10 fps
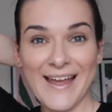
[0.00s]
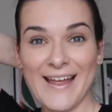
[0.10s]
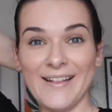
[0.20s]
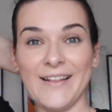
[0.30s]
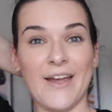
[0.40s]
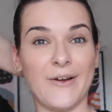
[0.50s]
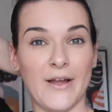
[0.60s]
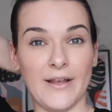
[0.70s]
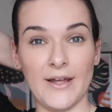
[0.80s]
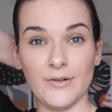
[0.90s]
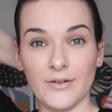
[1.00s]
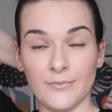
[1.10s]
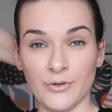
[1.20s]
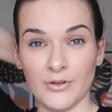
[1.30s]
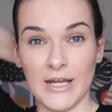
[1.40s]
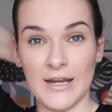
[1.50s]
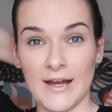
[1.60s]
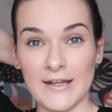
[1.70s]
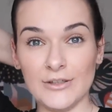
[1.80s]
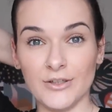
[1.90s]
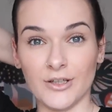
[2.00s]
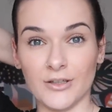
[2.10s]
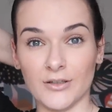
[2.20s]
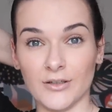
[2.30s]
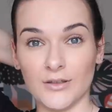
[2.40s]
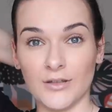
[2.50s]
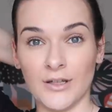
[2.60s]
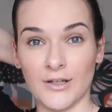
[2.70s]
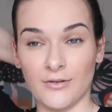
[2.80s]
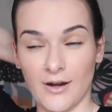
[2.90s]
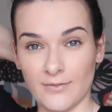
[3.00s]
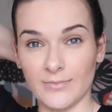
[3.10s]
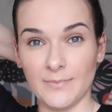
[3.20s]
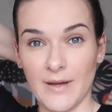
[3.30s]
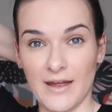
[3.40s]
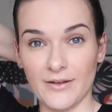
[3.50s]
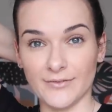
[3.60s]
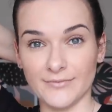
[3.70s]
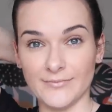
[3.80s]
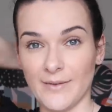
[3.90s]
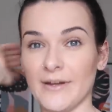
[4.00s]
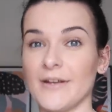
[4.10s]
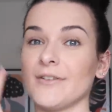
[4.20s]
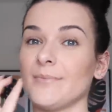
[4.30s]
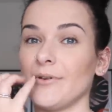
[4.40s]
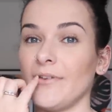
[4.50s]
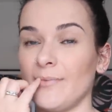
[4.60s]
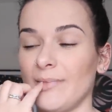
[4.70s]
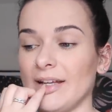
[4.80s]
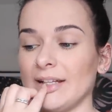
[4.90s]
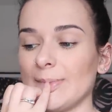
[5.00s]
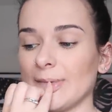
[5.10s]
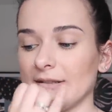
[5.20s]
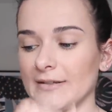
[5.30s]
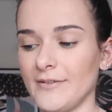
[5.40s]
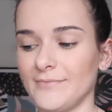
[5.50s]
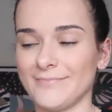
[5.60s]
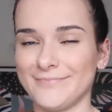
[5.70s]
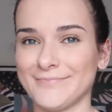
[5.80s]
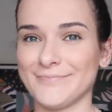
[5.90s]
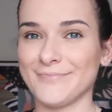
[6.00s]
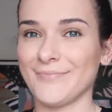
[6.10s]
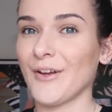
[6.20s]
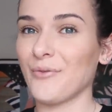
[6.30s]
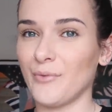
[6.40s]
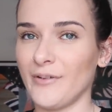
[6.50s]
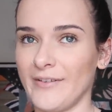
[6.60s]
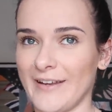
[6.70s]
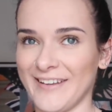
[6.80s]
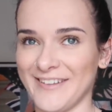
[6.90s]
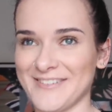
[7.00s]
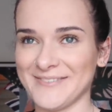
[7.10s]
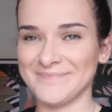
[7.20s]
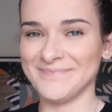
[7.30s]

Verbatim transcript: Hello, hello, good morning. I look incredibly pale. Maybe I should put some light lip gloss on. One second.